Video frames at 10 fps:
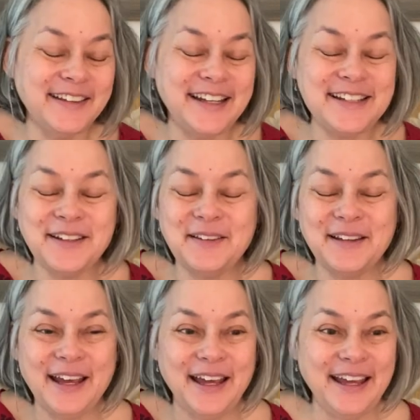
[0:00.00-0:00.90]
and it
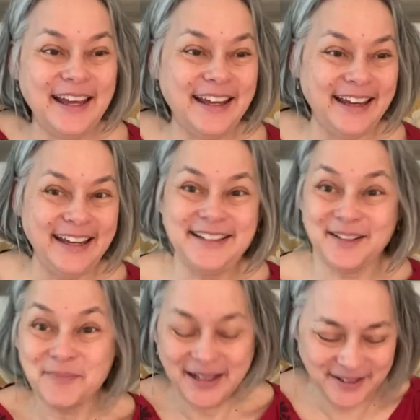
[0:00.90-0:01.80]

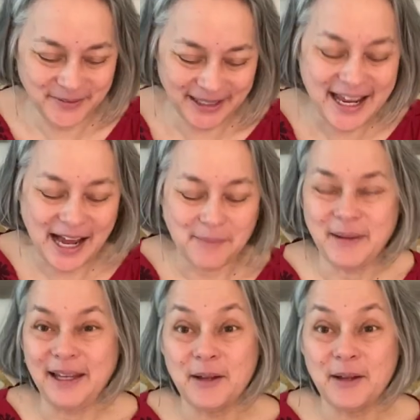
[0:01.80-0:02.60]
just makes you really happy.